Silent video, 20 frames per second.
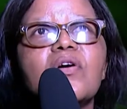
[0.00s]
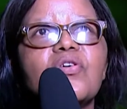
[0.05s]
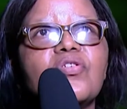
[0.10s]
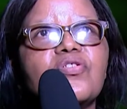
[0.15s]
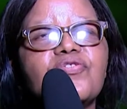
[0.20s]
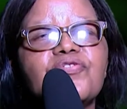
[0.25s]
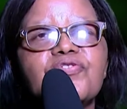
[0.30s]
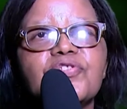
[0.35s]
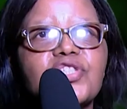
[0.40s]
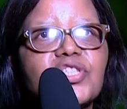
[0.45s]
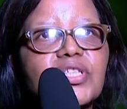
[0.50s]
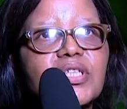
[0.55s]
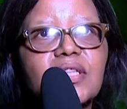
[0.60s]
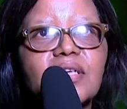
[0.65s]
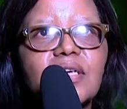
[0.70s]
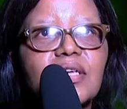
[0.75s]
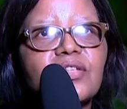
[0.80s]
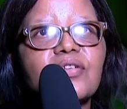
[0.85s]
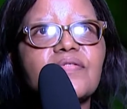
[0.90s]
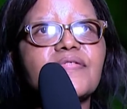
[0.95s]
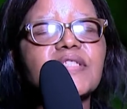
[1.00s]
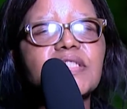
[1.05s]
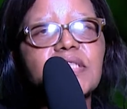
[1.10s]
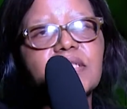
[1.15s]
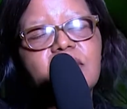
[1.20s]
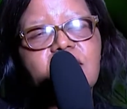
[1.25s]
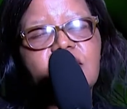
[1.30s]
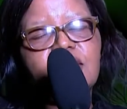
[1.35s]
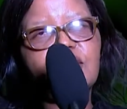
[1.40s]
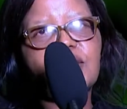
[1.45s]
of which at the end of
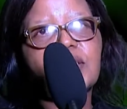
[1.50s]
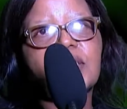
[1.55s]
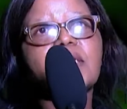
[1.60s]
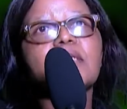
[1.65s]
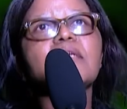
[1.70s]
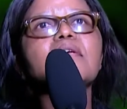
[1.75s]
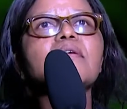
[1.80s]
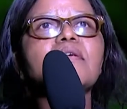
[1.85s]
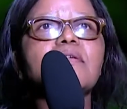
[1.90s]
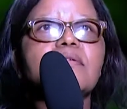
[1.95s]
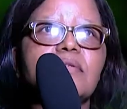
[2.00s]
the day,